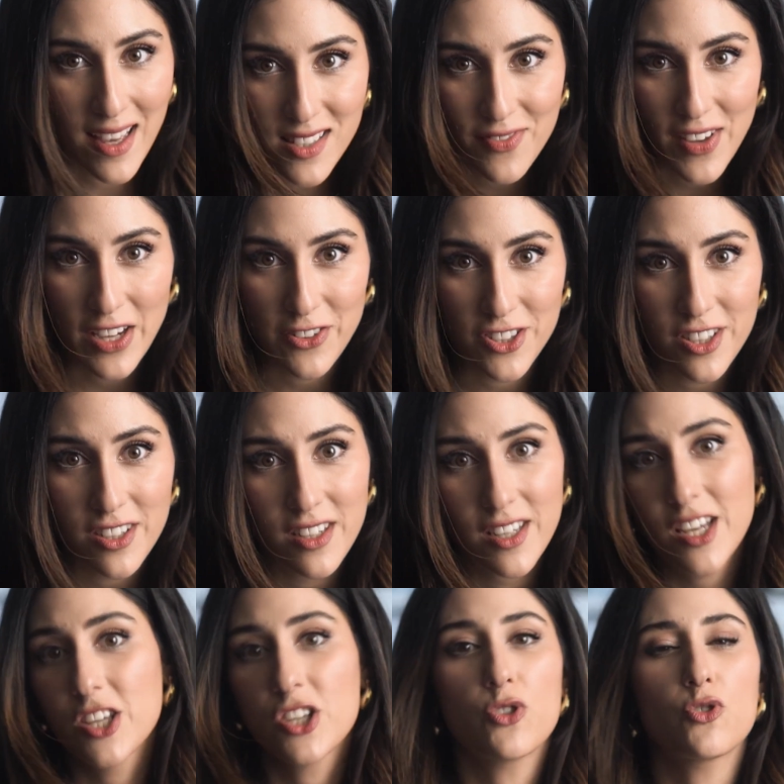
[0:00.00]
As a founder,
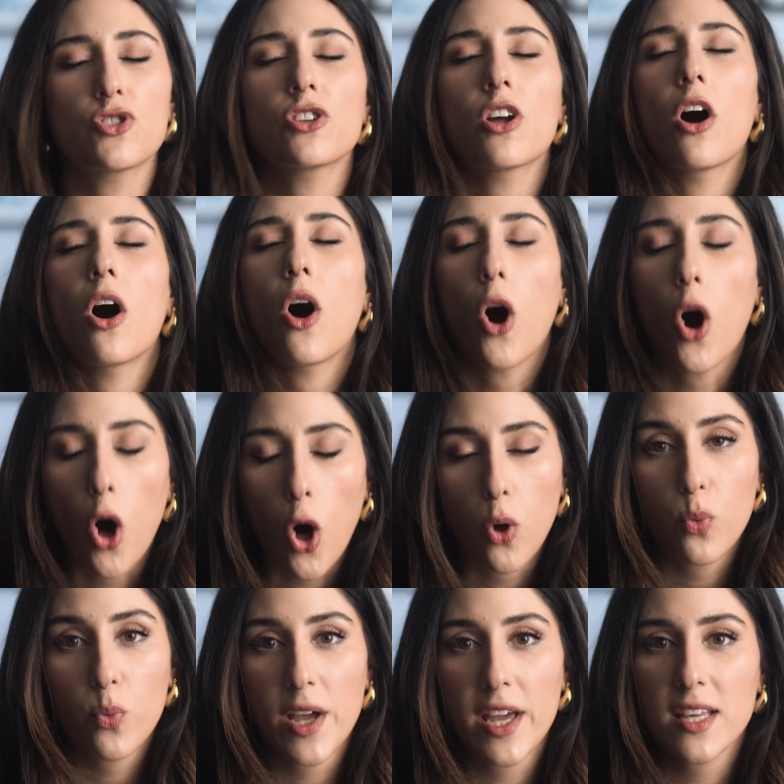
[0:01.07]
you should
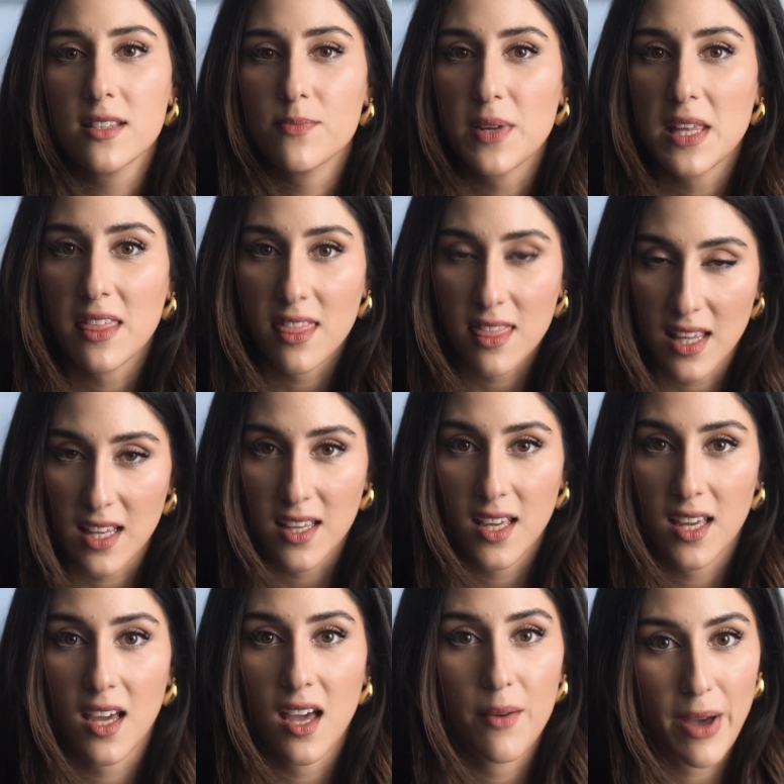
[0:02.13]
always be
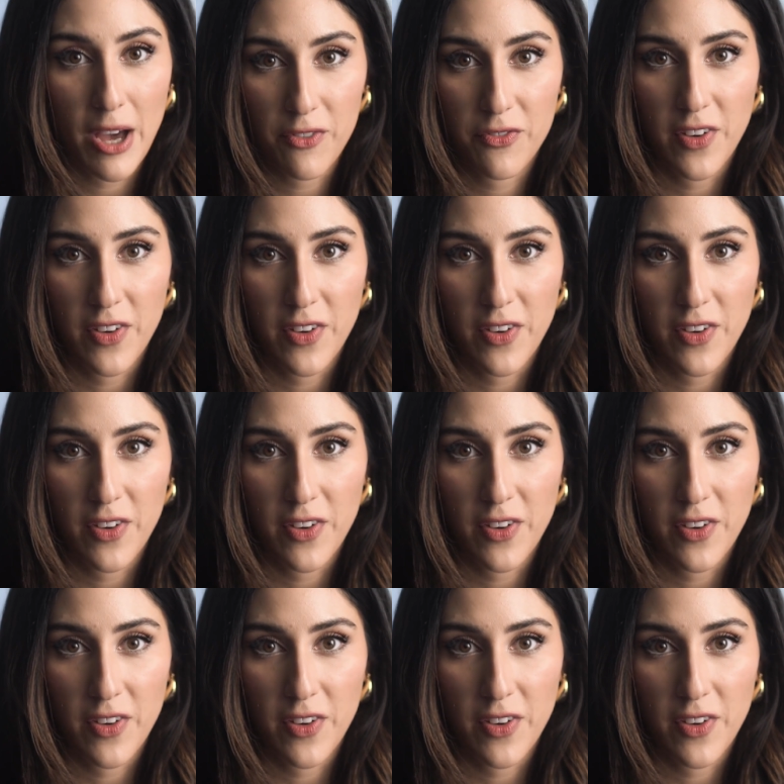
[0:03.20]
thinking about